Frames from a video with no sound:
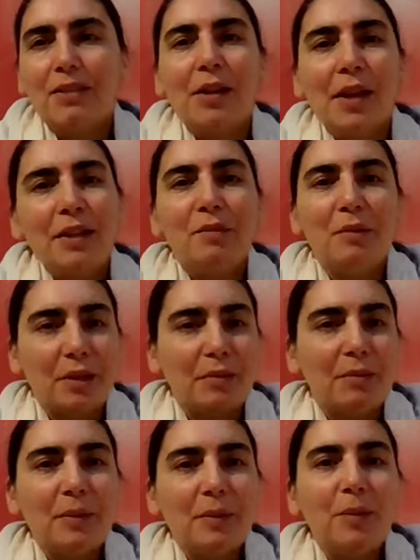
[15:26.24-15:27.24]
so
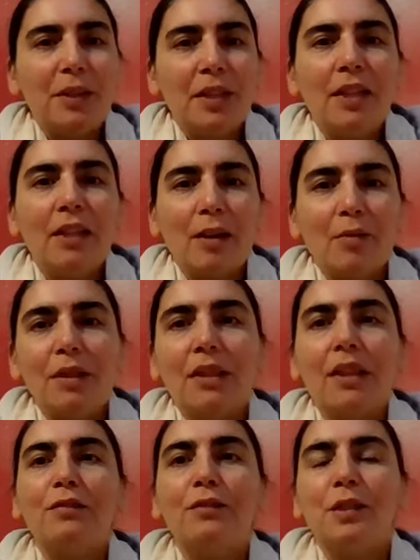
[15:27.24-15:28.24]
anyway, we need our
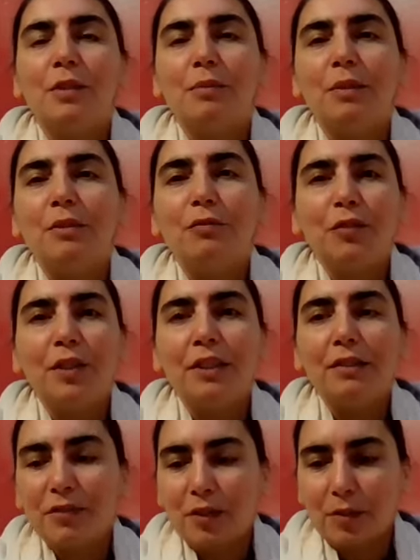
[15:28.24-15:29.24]
gifts to be
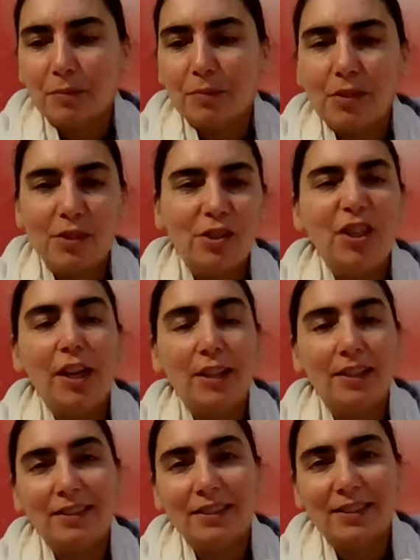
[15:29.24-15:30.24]
free from
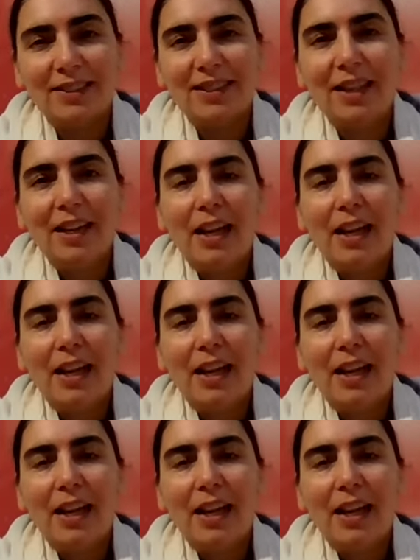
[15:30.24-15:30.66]
strings